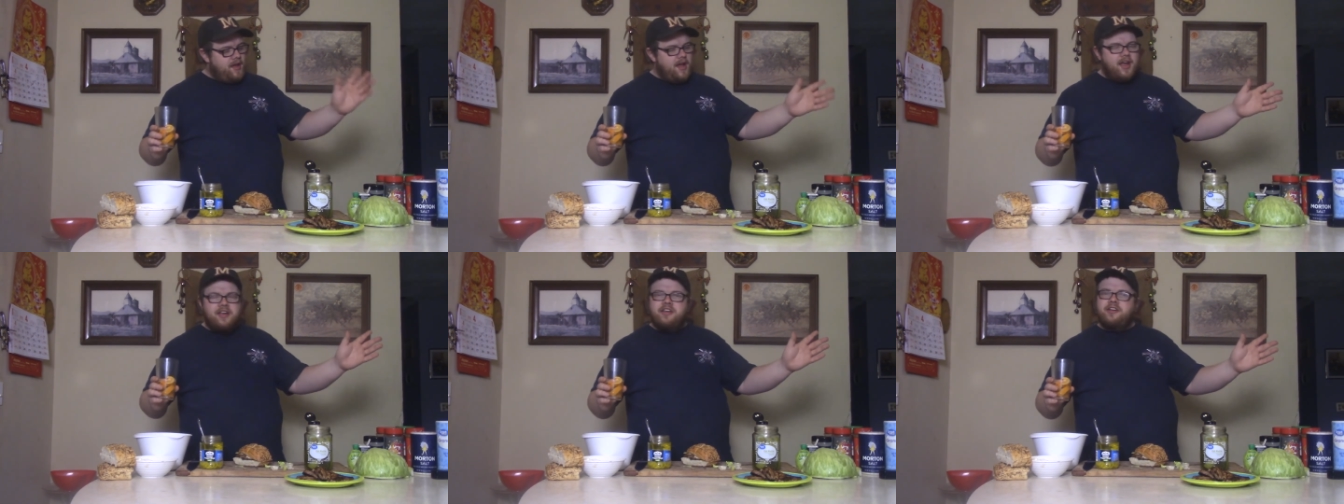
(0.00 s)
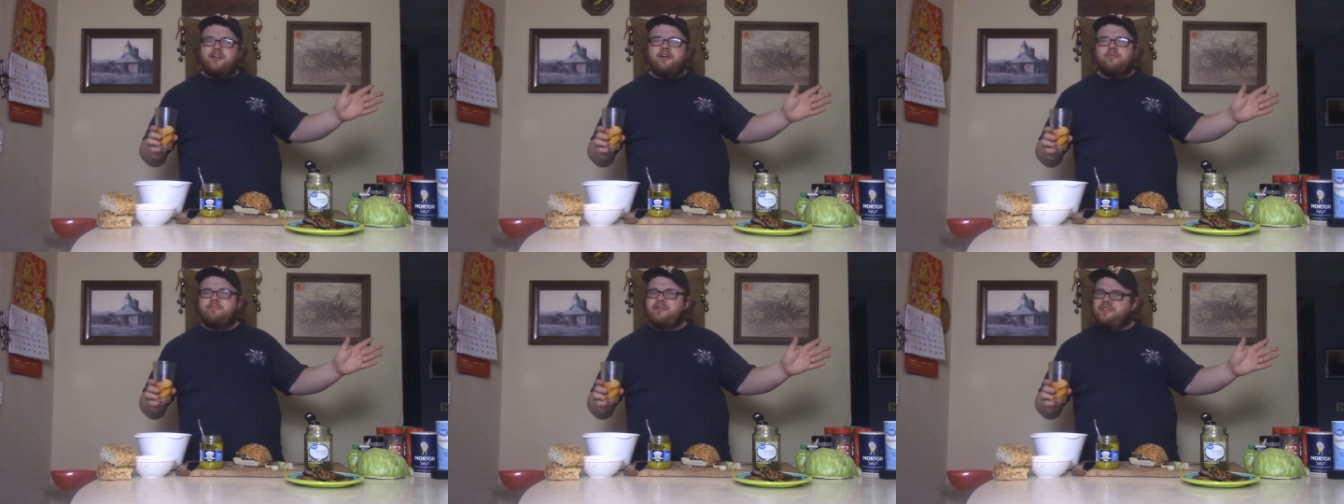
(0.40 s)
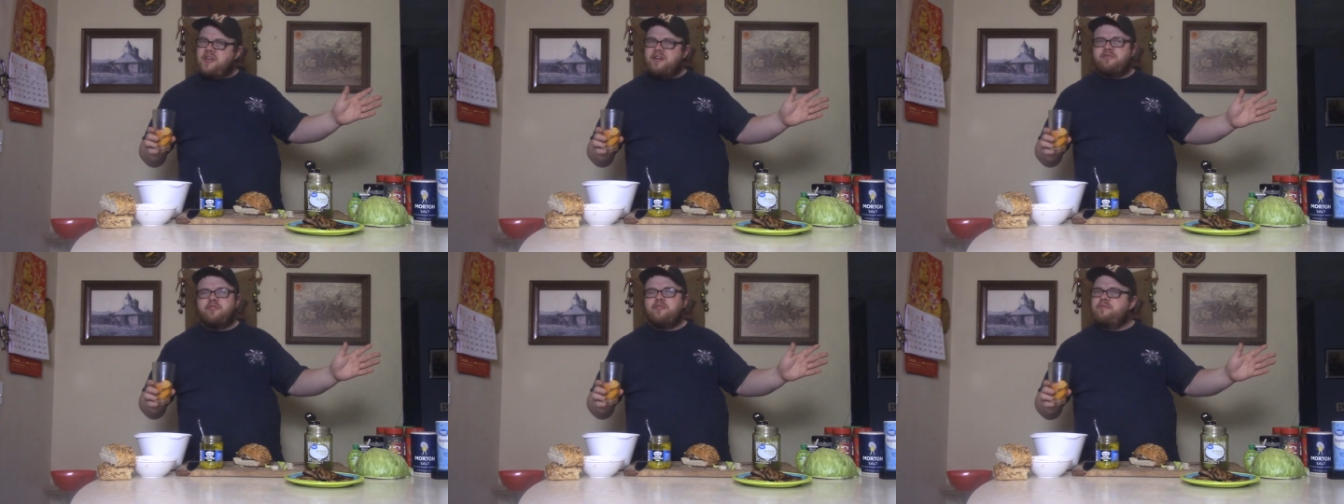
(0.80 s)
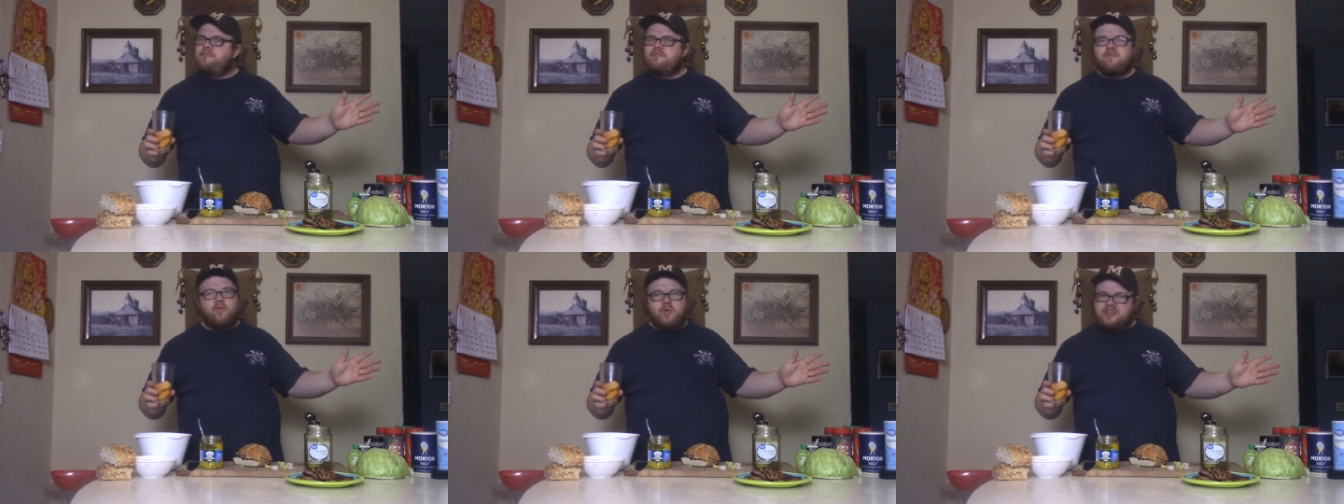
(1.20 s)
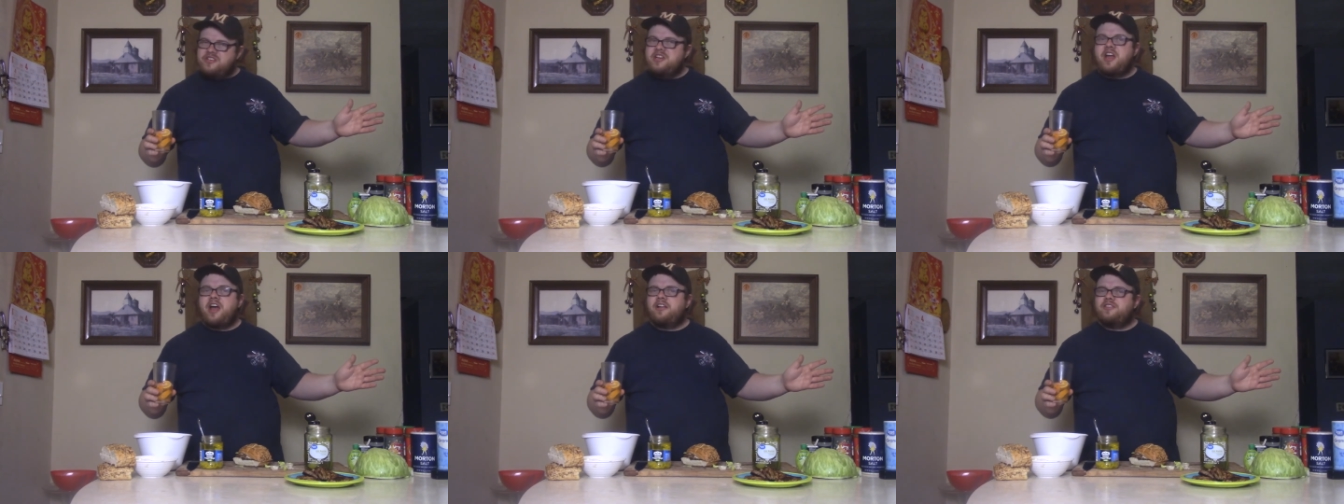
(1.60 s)
And you know, be thankful for what
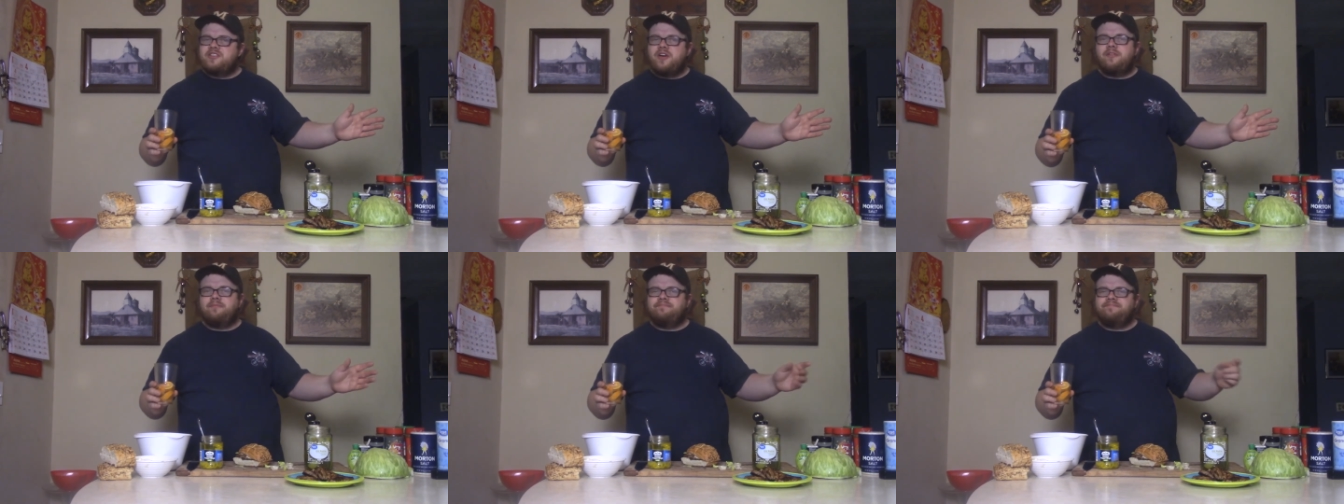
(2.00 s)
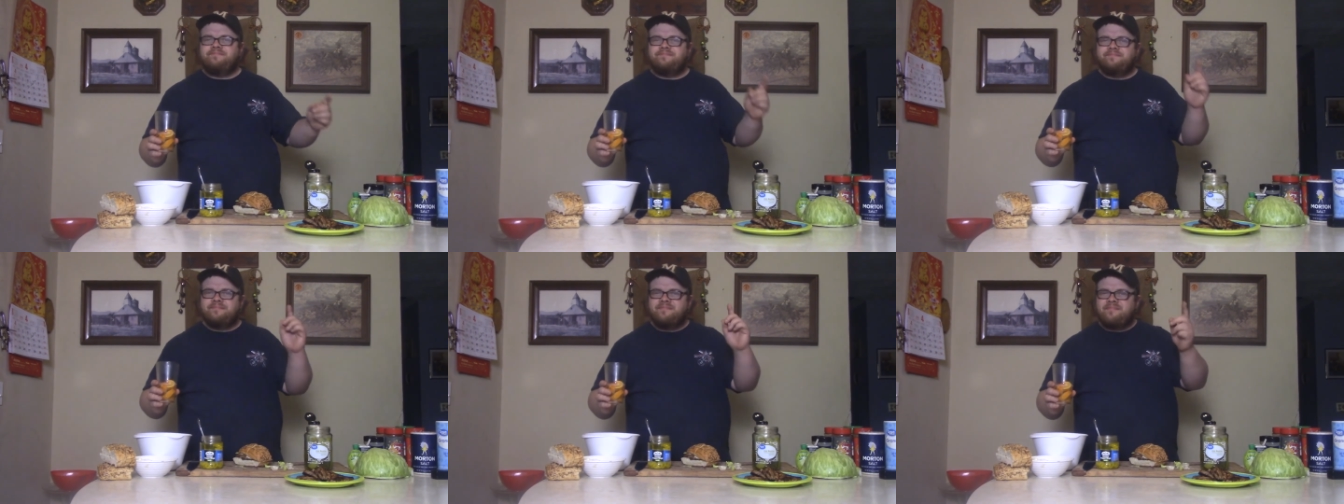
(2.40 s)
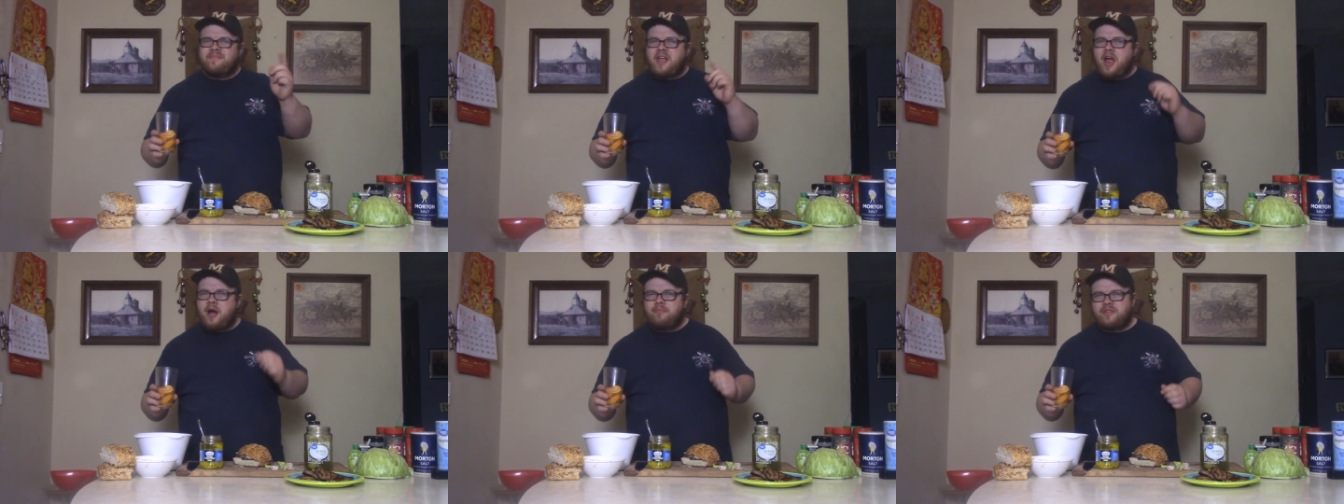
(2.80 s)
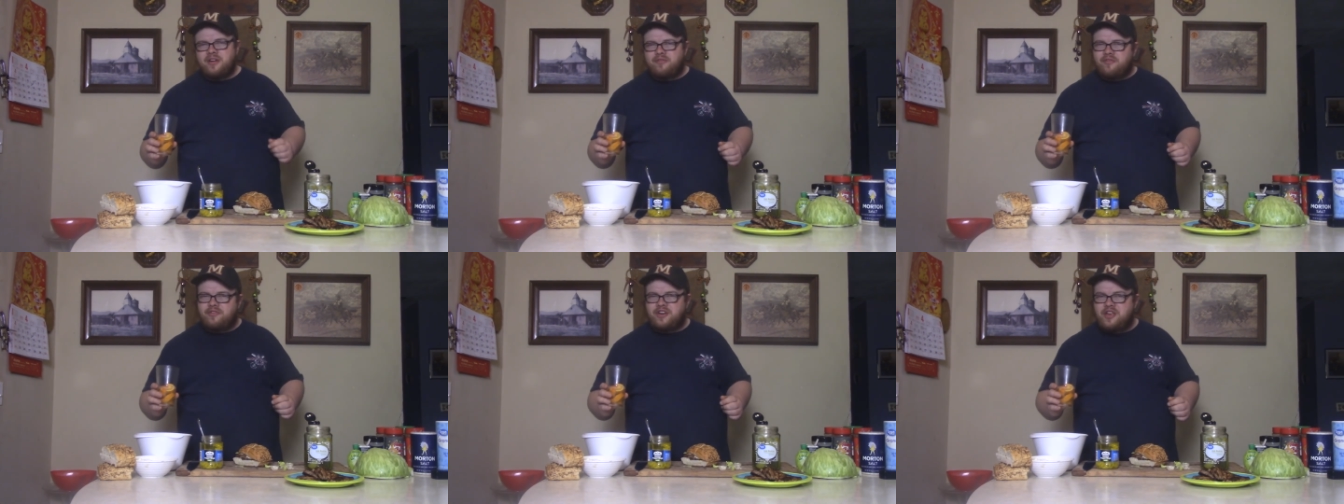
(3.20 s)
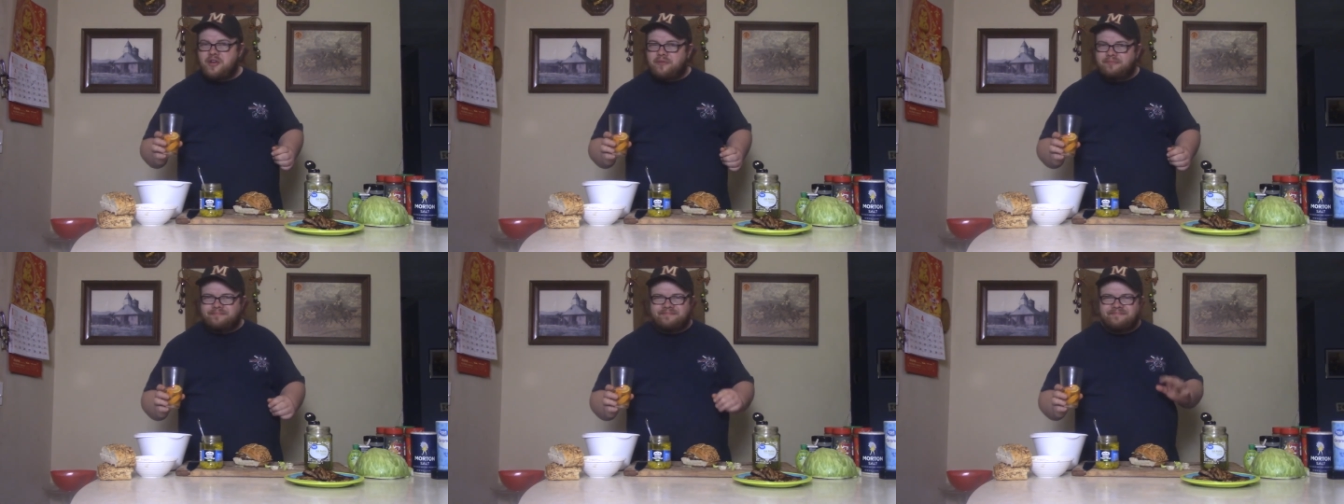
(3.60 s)
you got. So, I'm thankful for
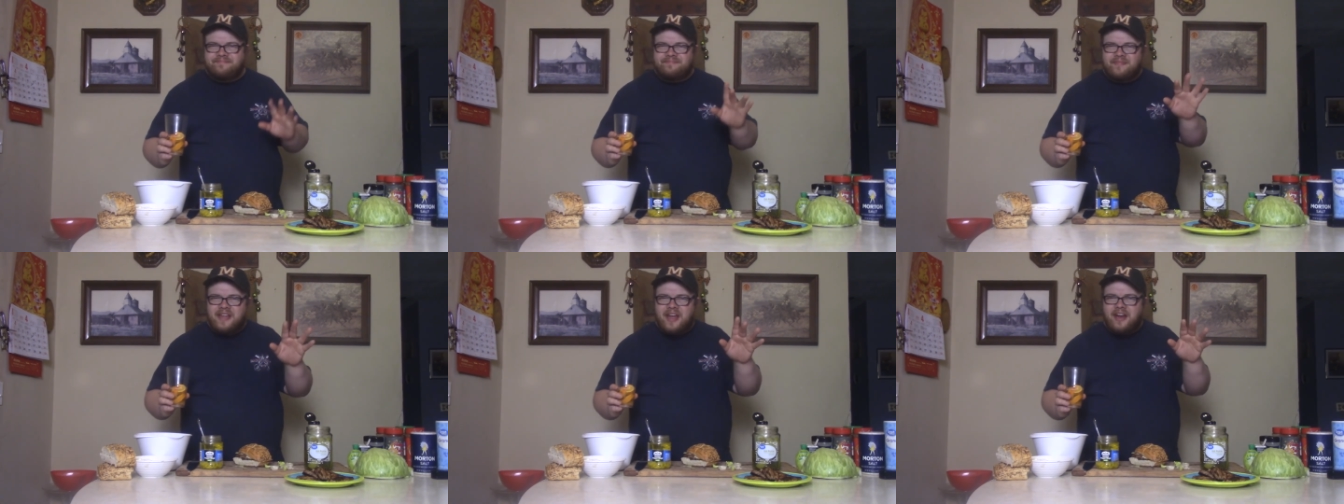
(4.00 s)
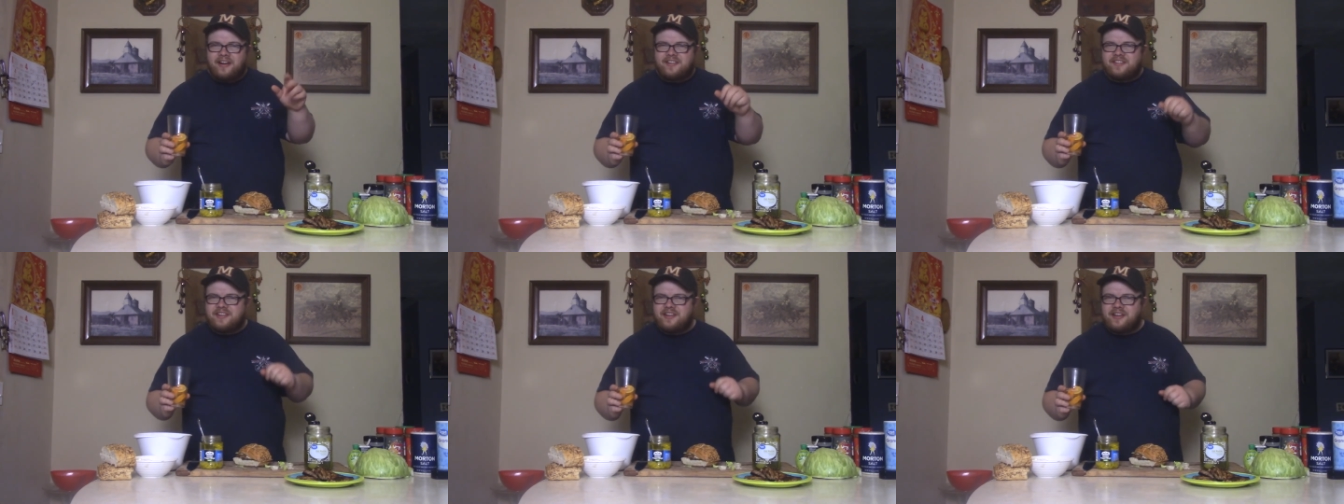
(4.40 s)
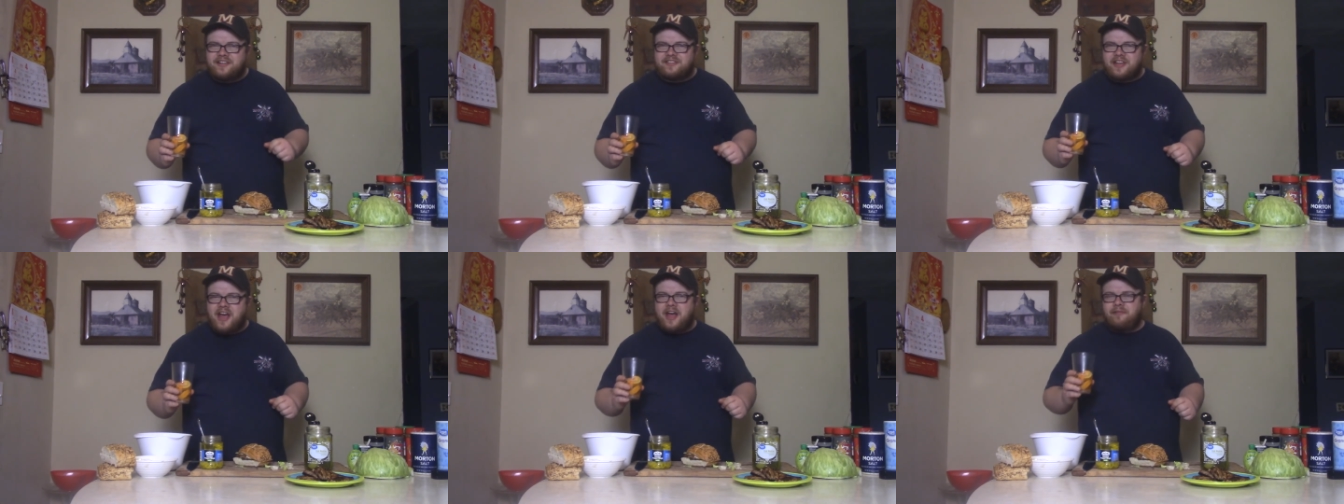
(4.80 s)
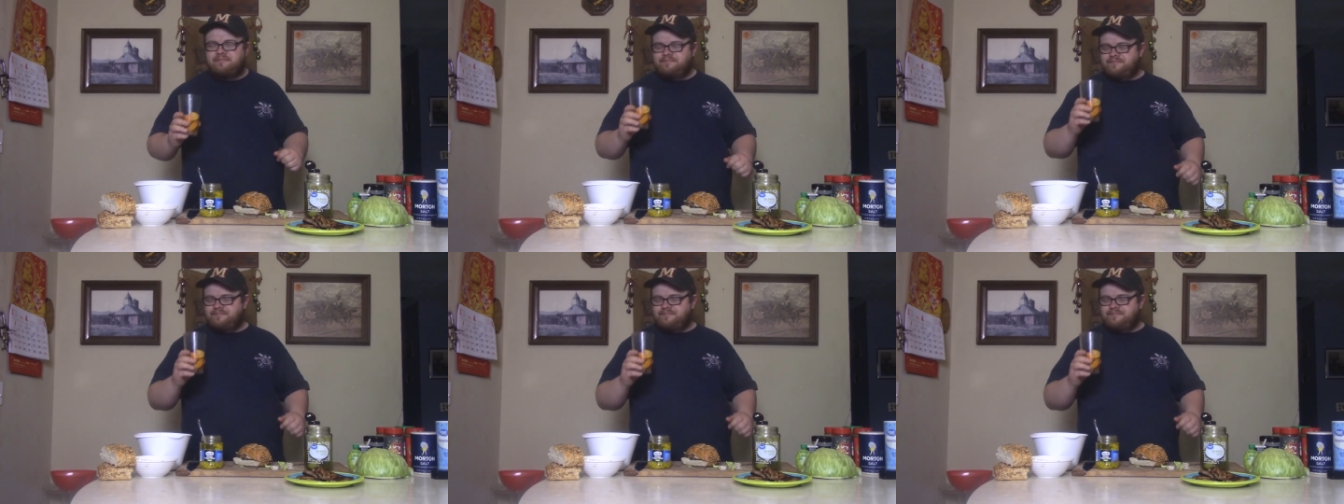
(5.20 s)
you. And I'll see you next time.